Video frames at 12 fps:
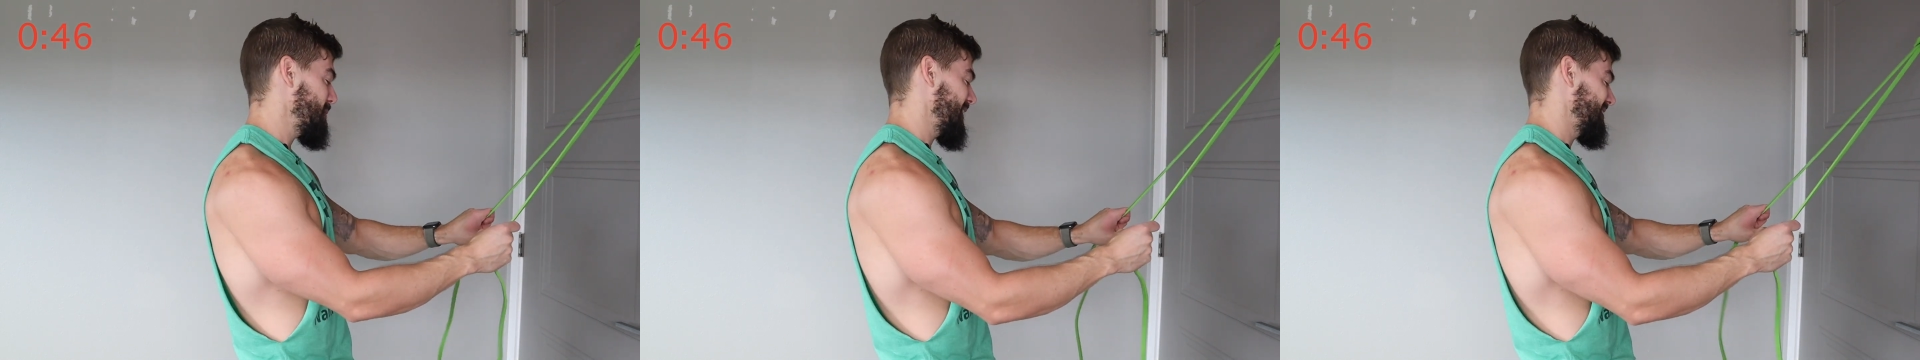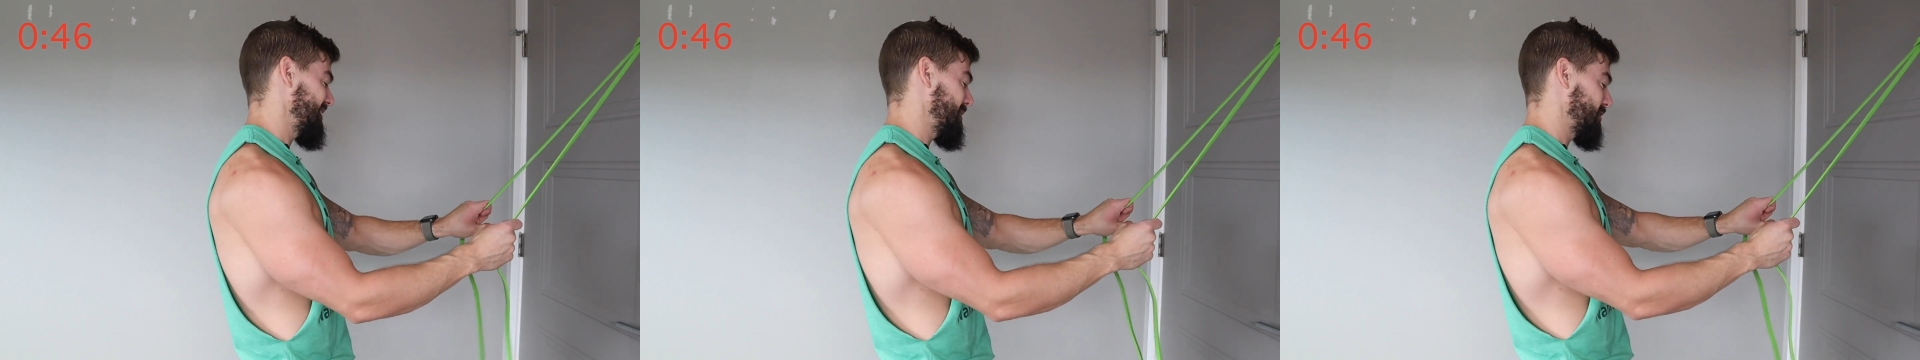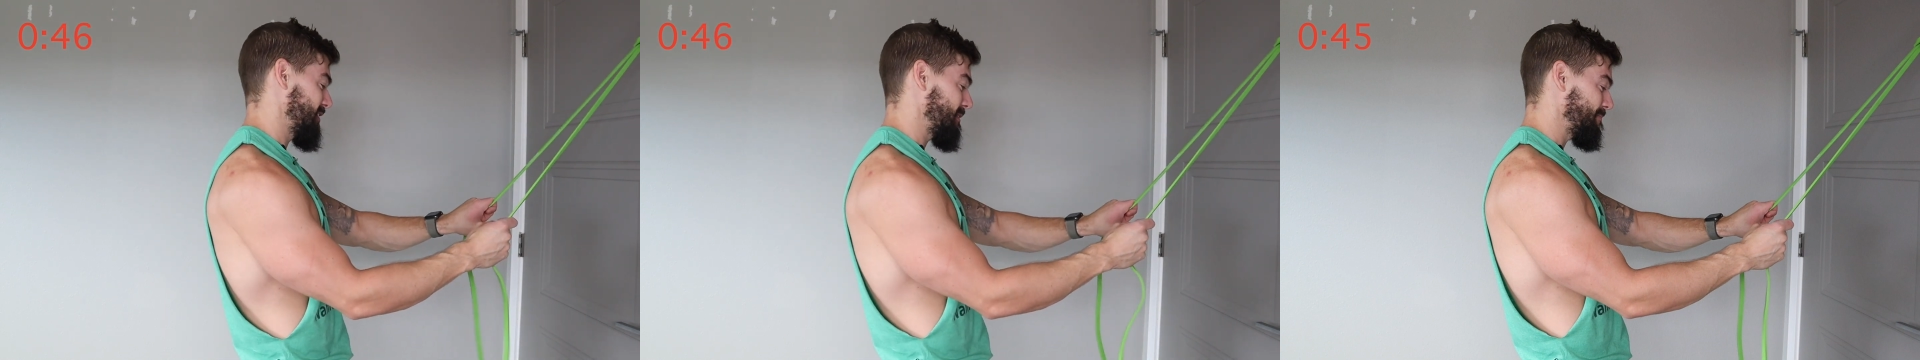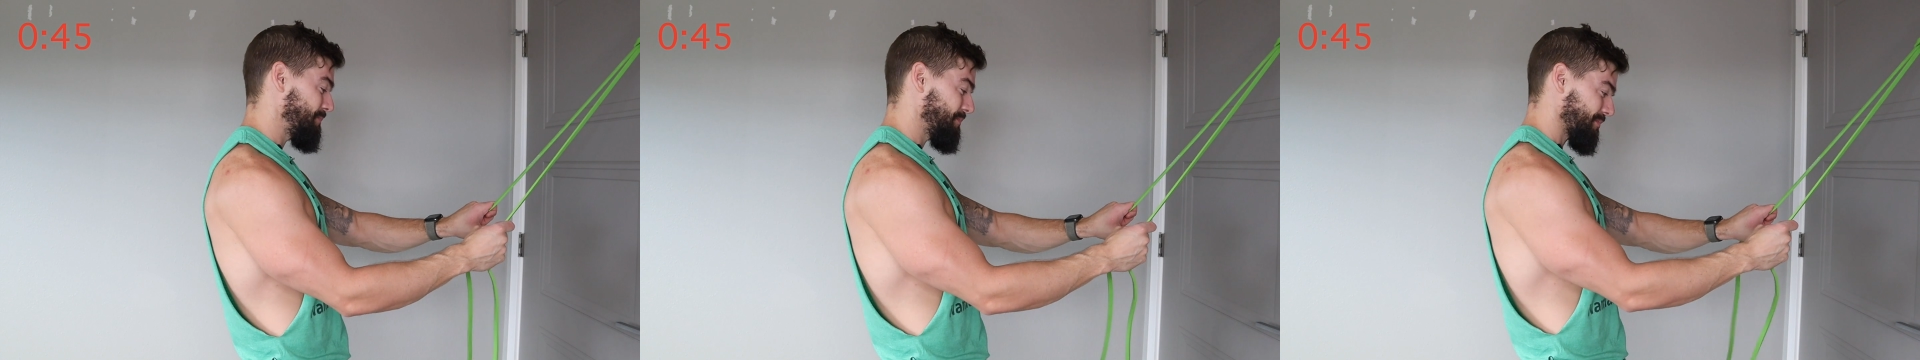biceps.
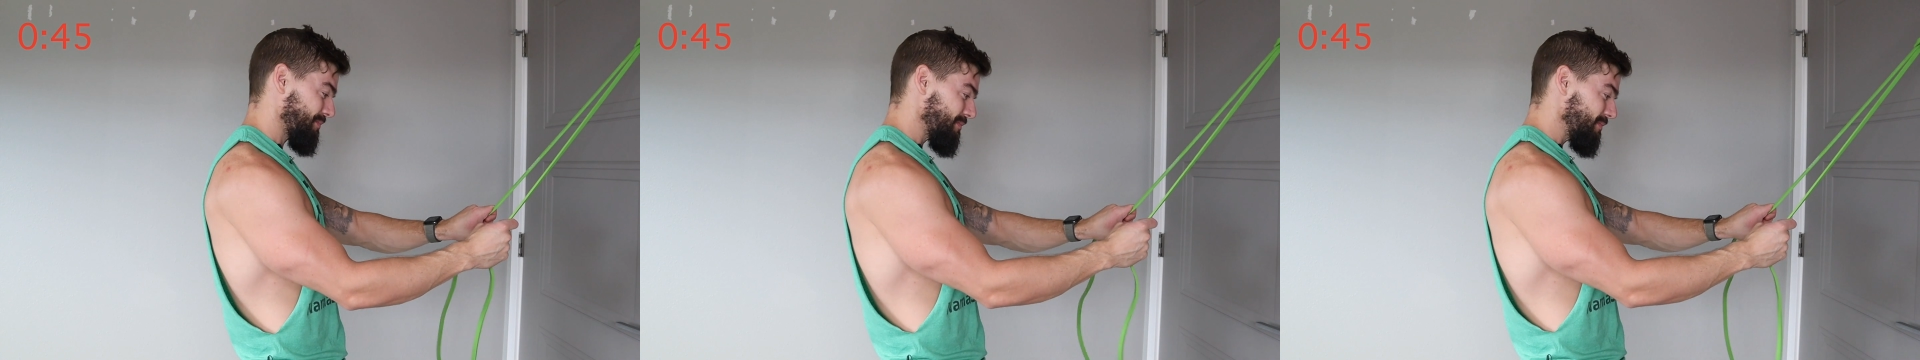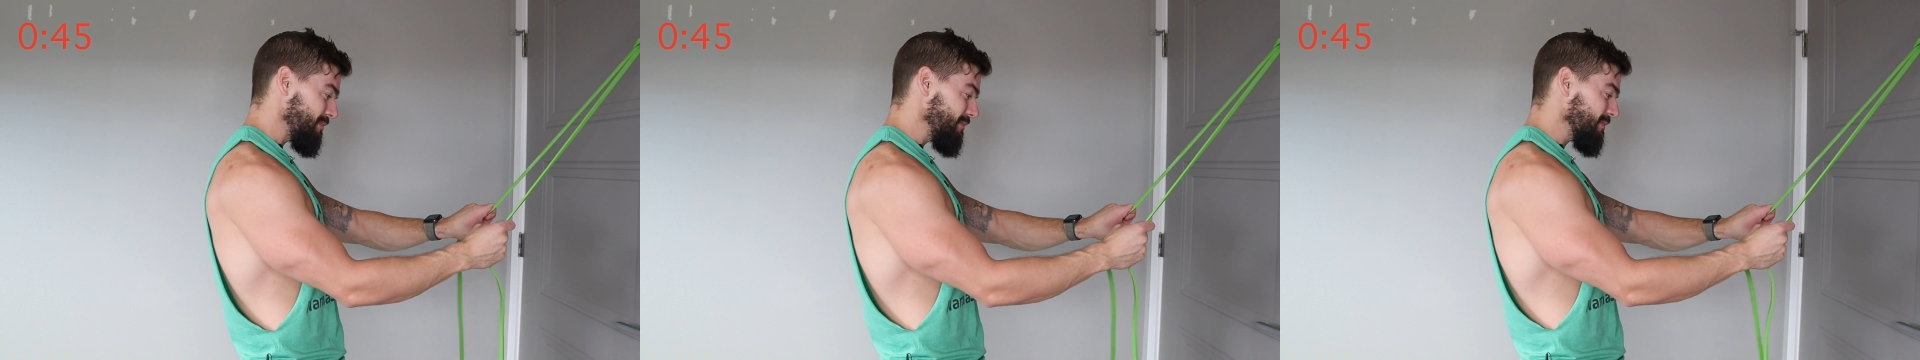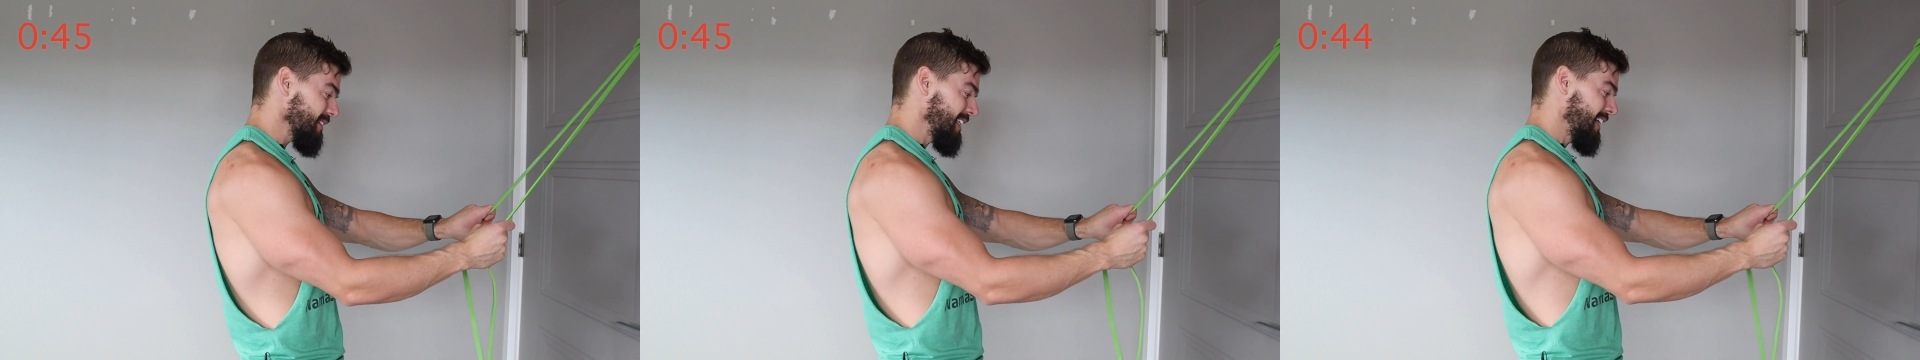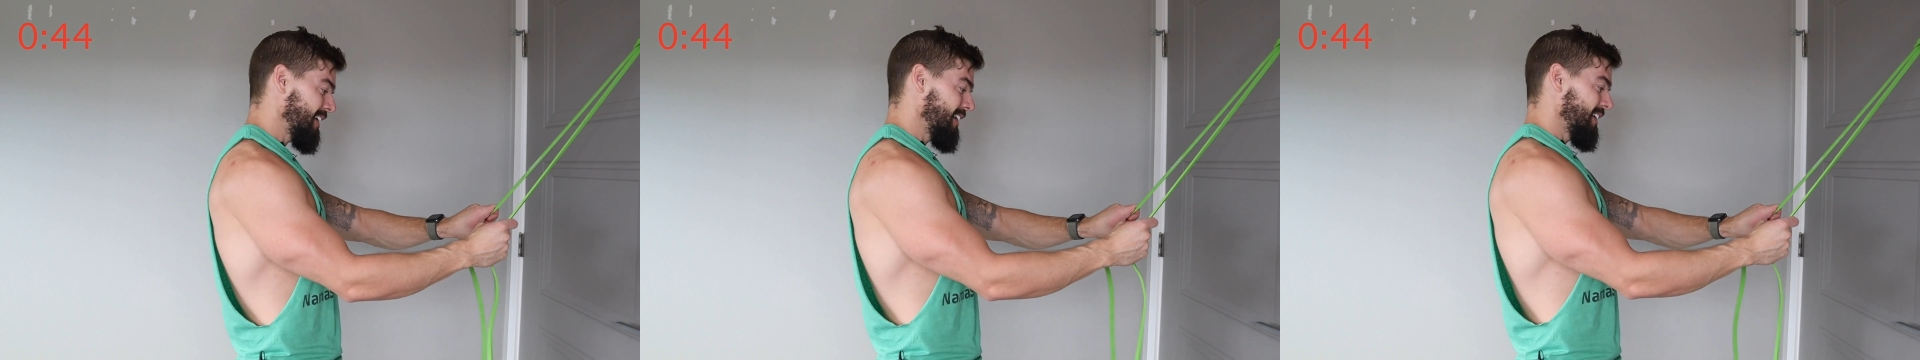
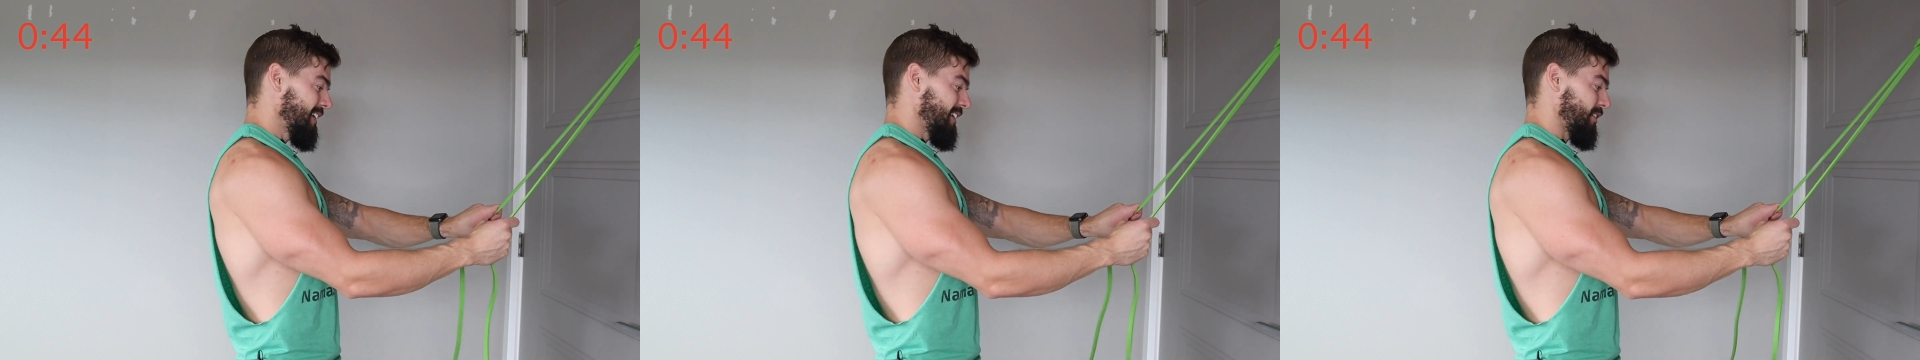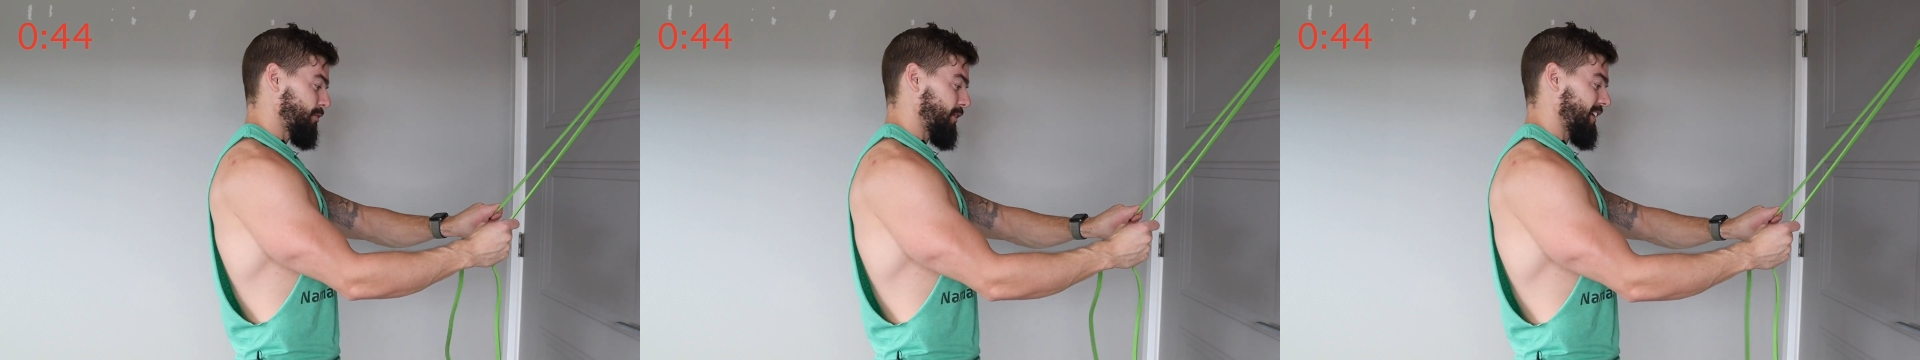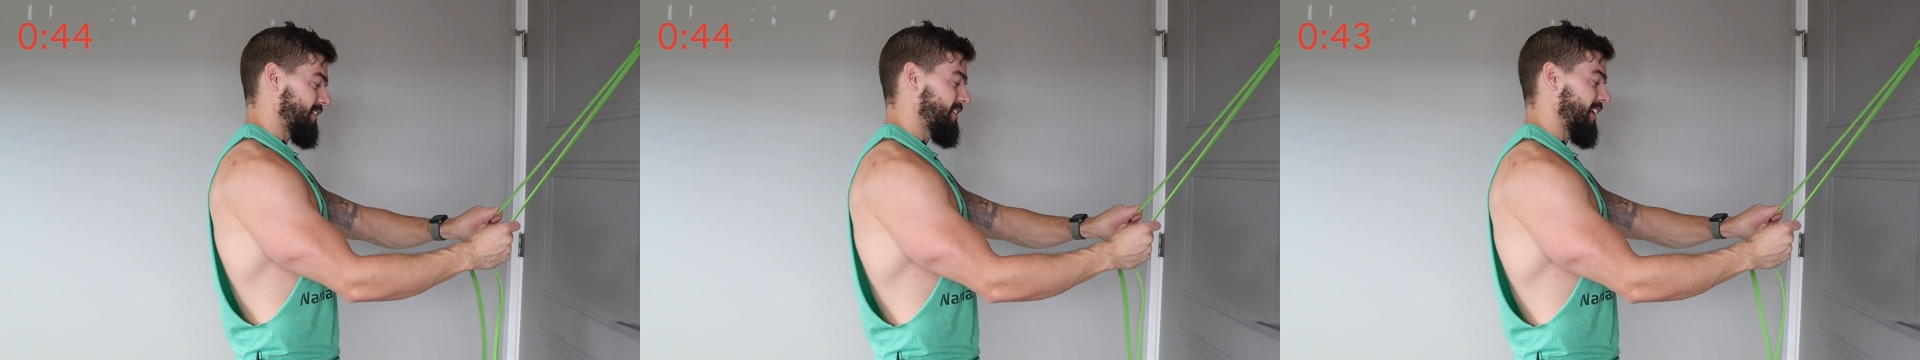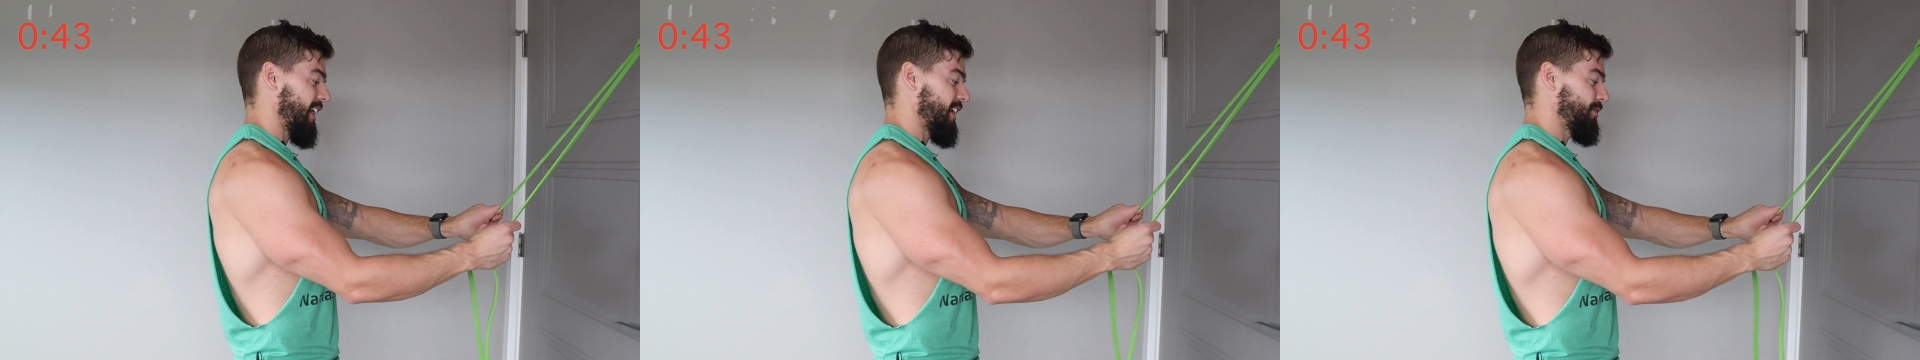Don't forget to
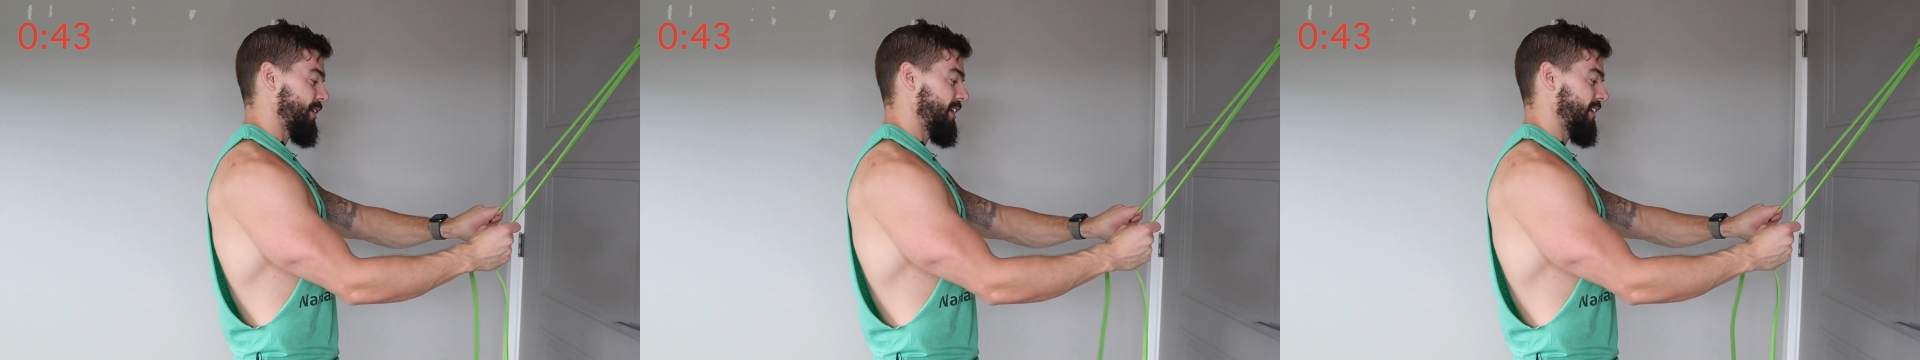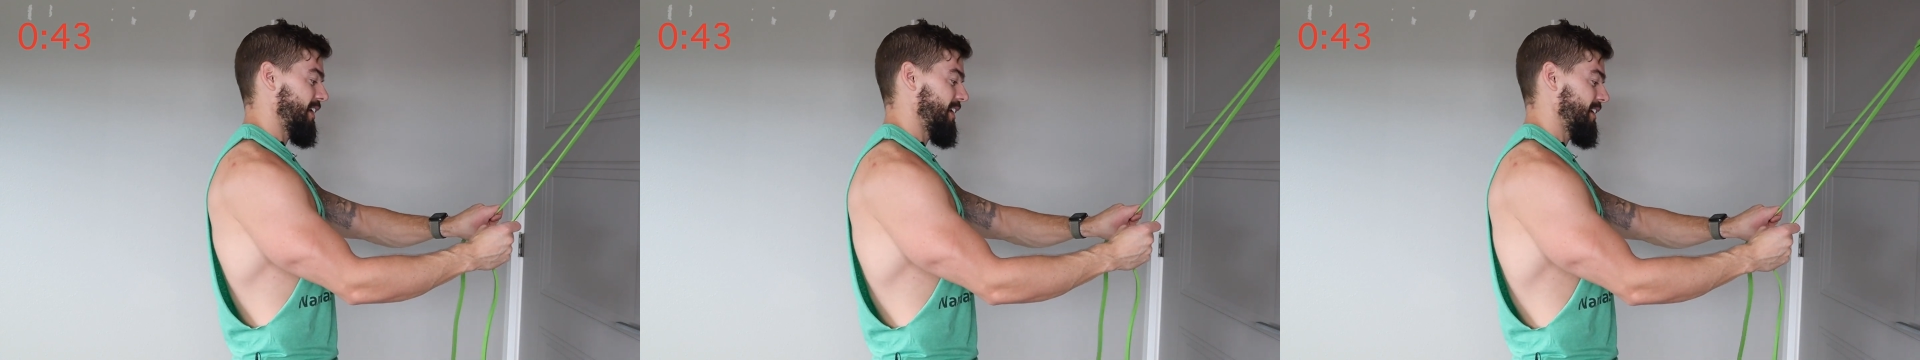stay hydrated.